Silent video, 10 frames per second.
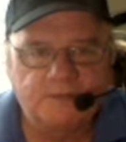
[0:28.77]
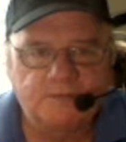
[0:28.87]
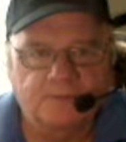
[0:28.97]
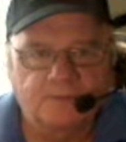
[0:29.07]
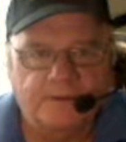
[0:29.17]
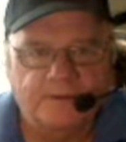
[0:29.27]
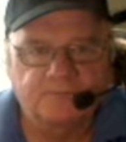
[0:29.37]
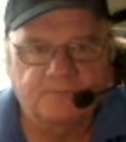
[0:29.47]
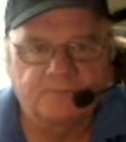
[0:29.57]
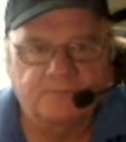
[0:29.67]
Number 8,
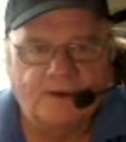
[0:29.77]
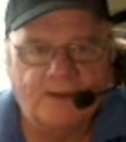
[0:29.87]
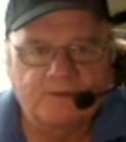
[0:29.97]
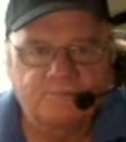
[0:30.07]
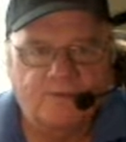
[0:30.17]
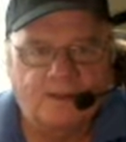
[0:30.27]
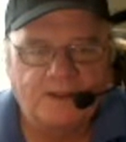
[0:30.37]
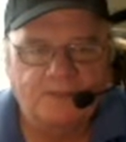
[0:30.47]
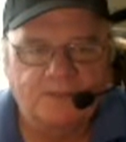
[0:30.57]
Up From Dragonfly,